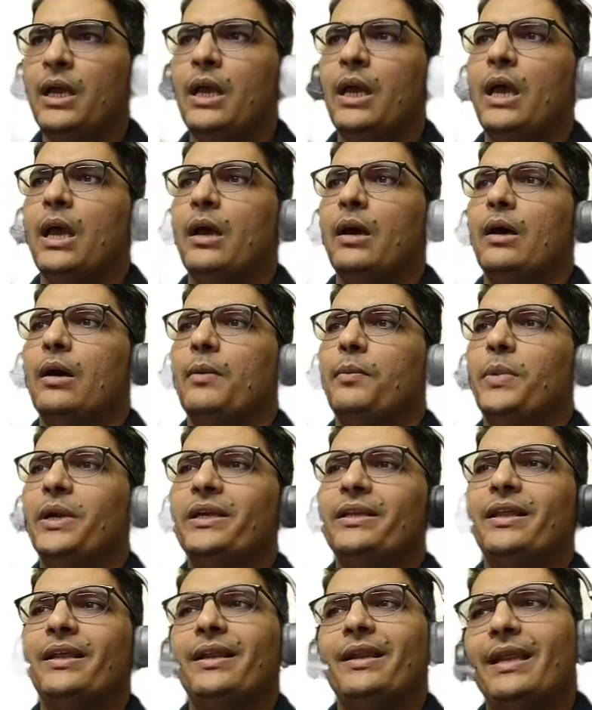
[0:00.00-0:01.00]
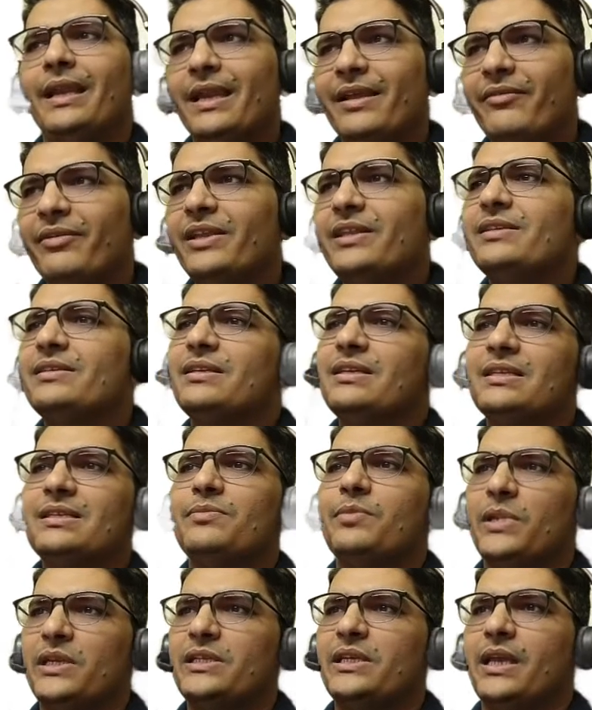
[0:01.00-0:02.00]
But the relevance is
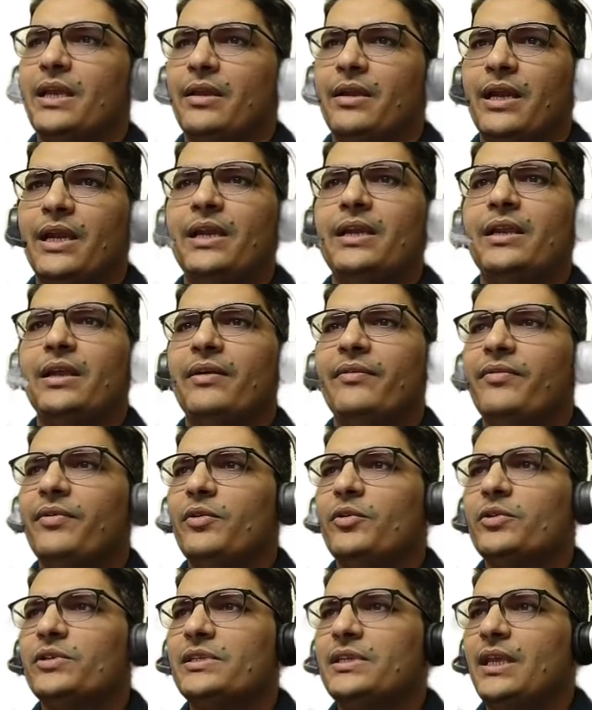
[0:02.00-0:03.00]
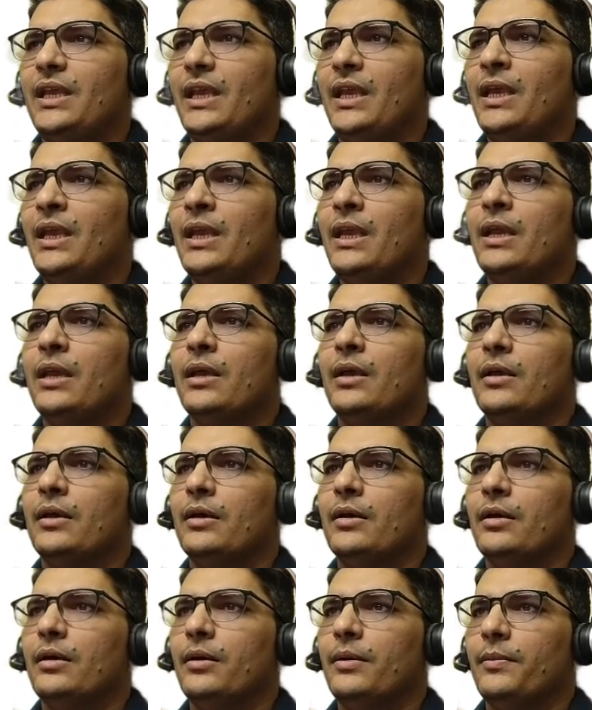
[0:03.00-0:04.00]
missing, right? If you see,
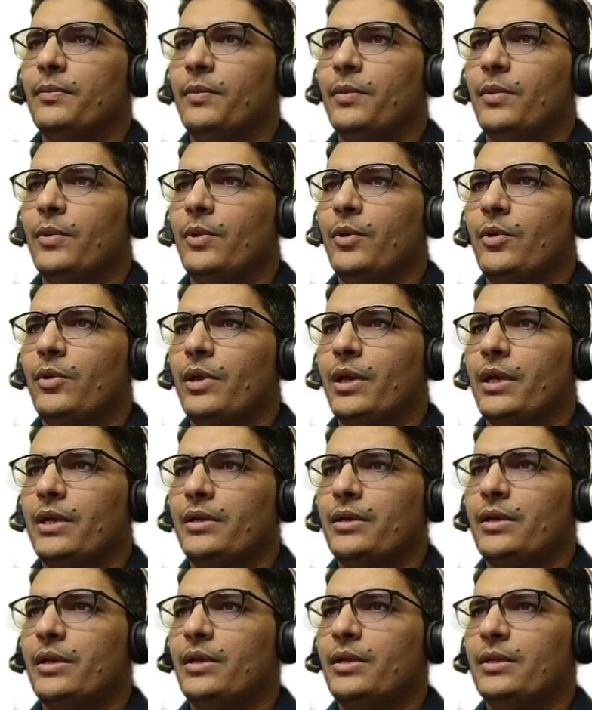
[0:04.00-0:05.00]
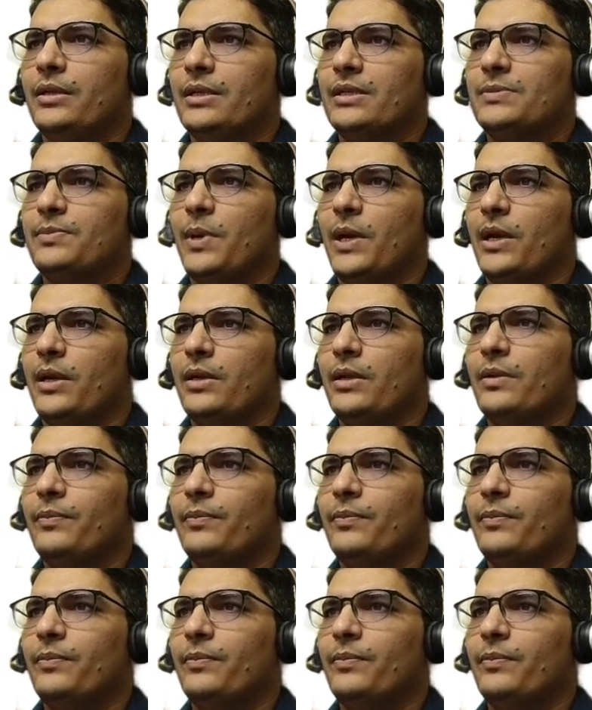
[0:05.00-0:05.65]
uh, look at this part.